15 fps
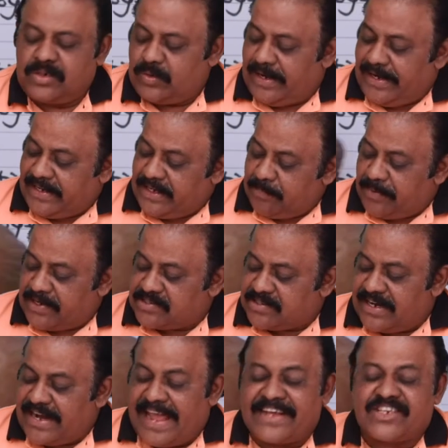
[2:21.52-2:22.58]
twenty
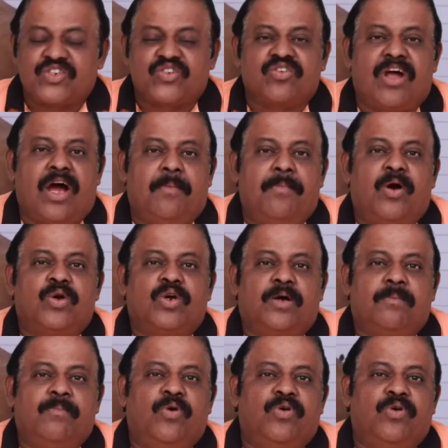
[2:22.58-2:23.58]
percent extra amount of